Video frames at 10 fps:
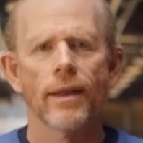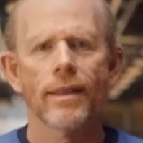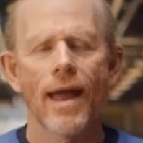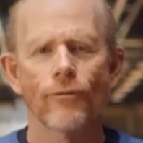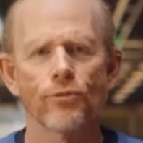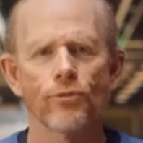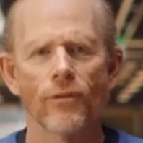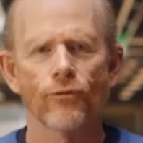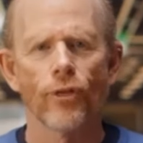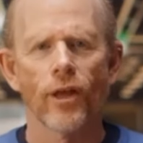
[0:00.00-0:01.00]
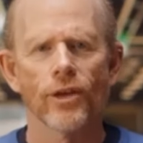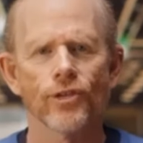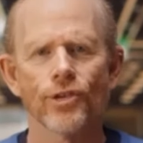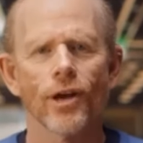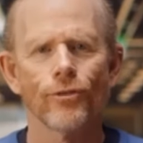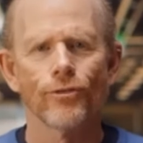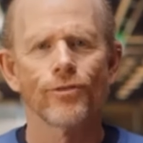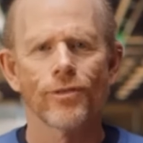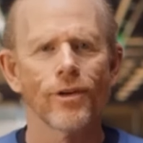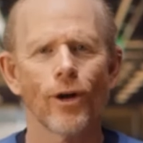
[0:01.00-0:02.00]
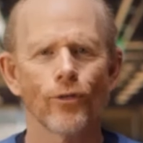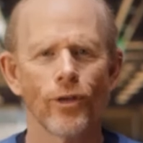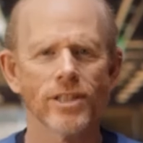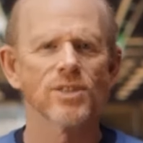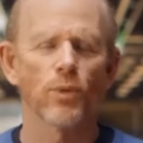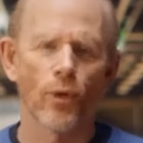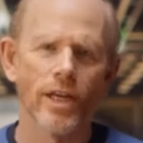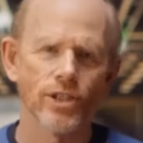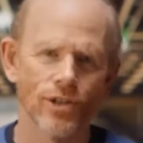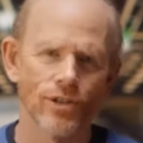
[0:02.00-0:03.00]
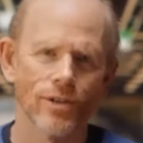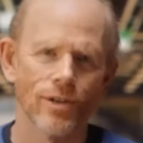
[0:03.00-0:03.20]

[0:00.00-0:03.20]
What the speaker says: ideas where he feels flush of inspiration,